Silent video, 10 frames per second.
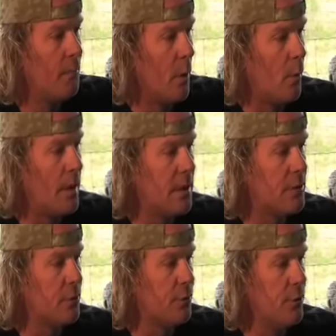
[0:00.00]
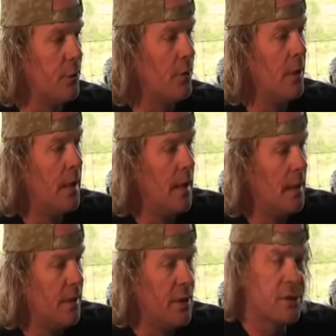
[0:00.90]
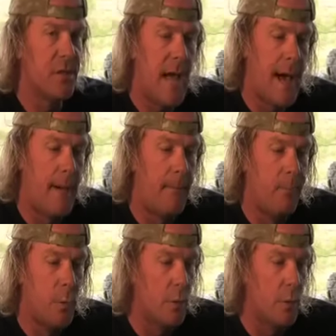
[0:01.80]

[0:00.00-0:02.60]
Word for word: But what this will do, this knob